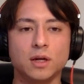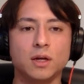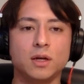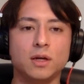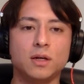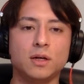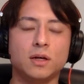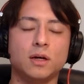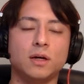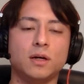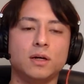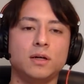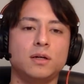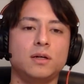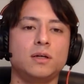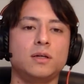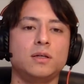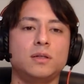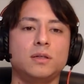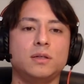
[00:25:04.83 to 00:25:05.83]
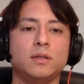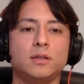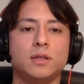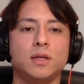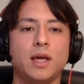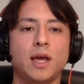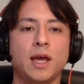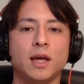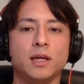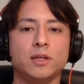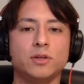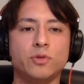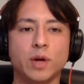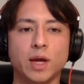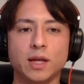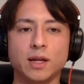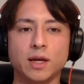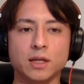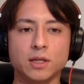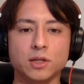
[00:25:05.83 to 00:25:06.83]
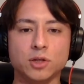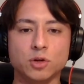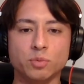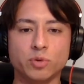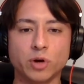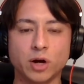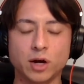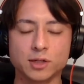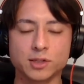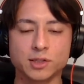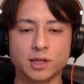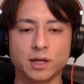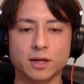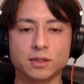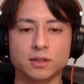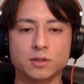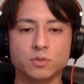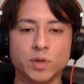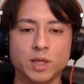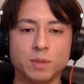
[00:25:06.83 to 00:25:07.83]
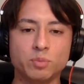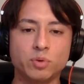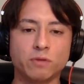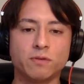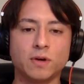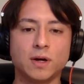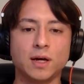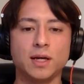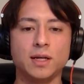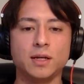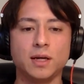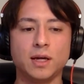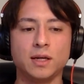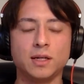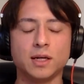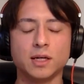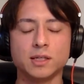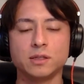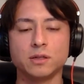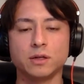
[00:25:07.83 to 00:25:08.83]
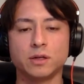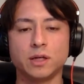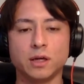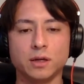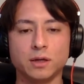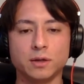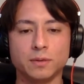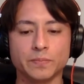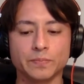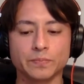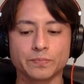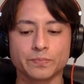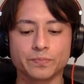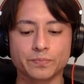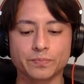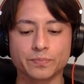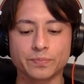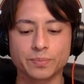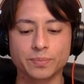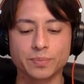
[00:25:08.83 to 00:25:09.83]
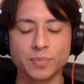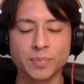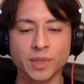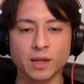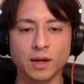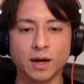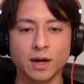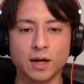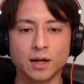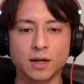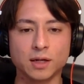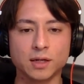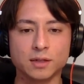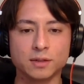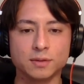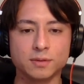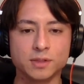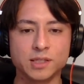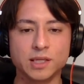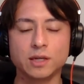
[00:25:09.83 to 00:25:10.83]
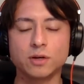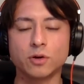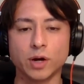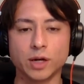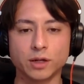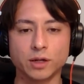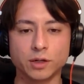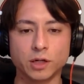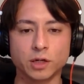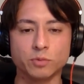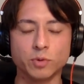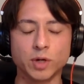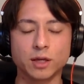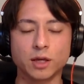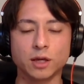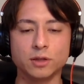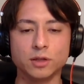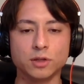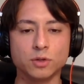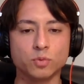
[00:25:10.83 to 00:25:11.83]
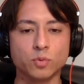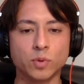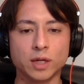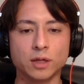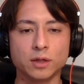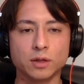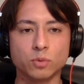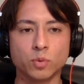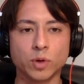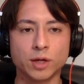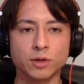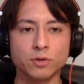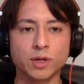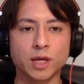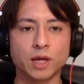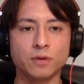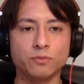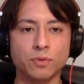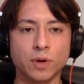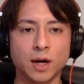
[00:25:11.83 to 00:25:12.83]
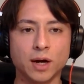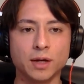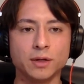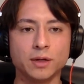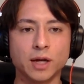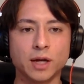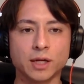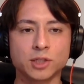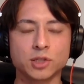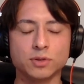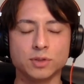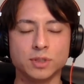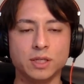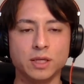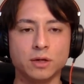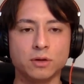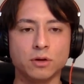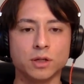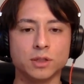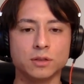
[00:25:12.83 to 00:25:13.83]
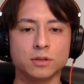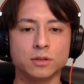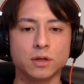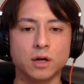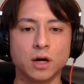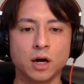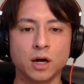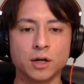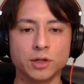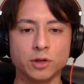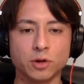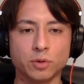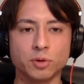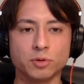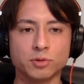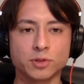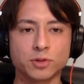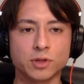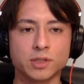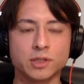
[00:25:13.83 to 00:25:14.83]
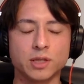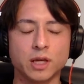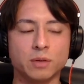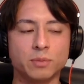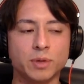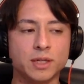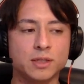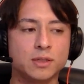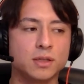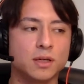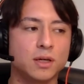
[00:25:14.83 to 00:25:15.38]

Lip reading: and create a new project, we provide a nice looking SQL editor where you can run actual SQL on your Postgres database.